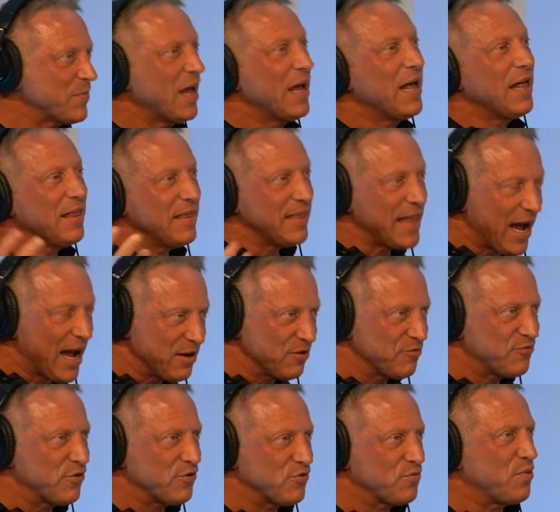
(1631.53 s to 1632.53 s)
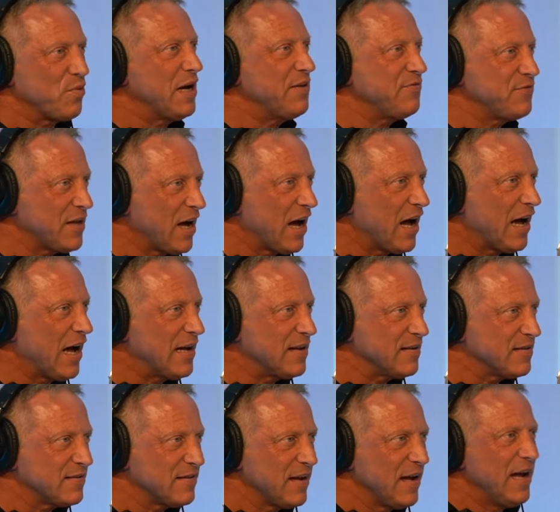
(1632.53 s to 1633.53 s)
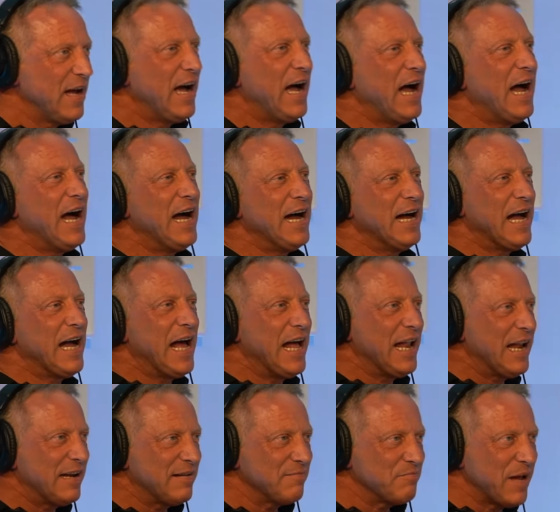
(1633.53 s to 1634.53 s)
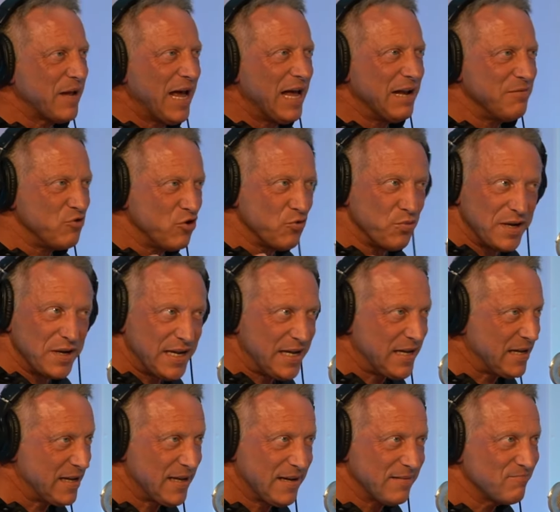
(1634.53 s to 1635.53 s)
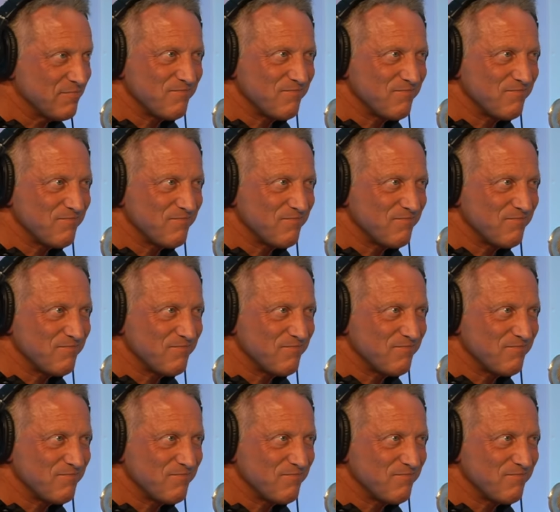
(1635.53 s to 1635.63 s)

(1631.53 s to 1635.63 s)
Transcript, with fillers: Right. Now your first wife dies, and and, and do we